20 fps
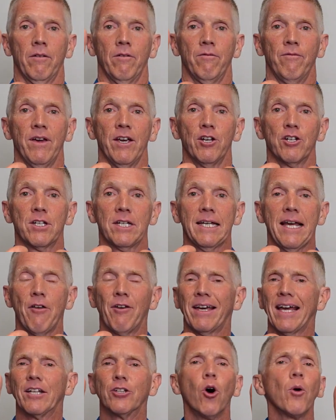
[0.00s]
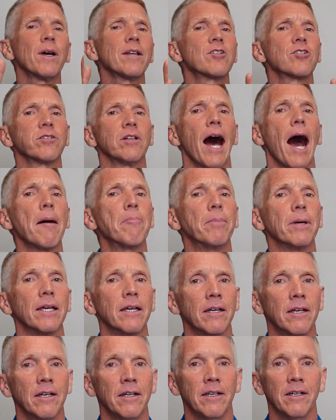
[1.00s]
Fingers together. Again, don't get sloppy.
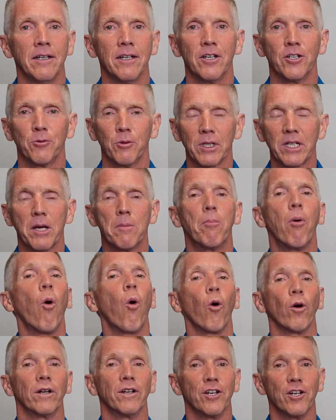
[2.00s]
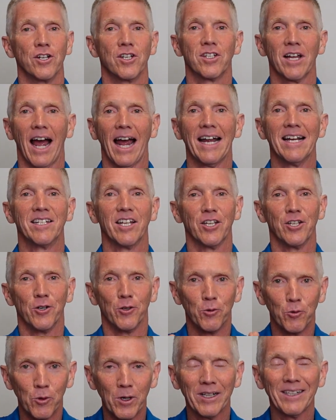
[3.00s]
It's really important in your signs that you're
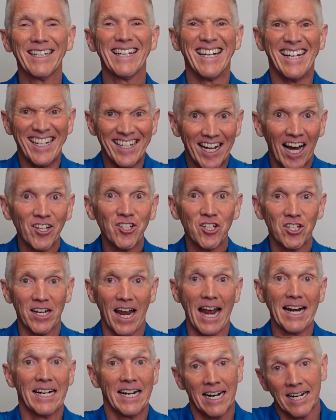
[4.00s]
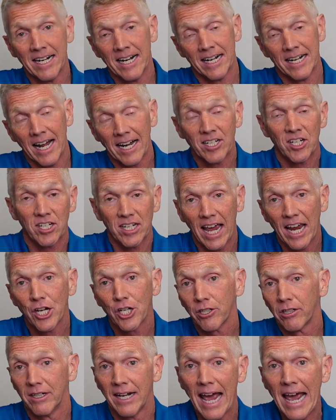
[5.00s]
really enunciating. And
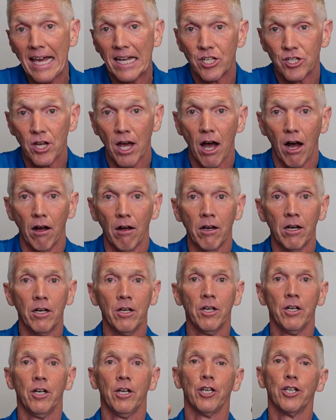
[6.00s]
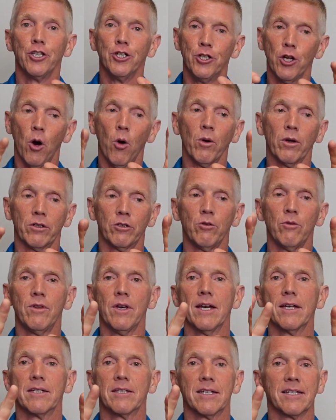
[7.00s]
enunciation in ASL, you don't do
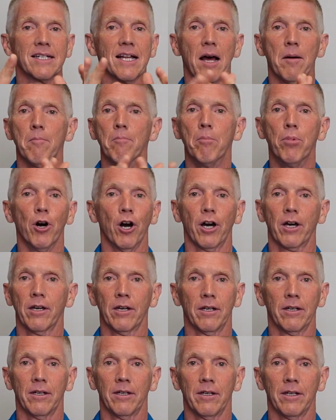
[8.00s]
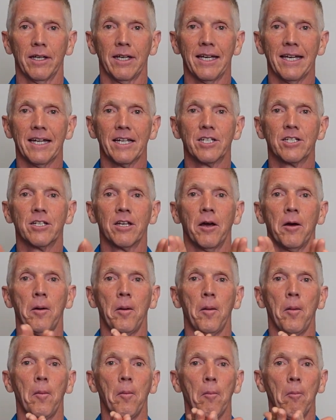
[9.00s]
this. It's not book, it's
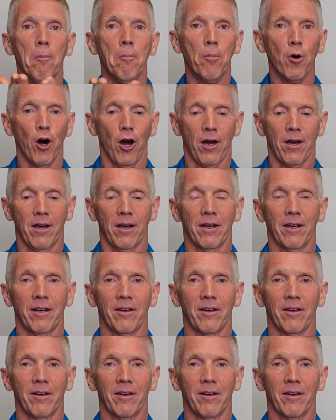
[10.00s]
book.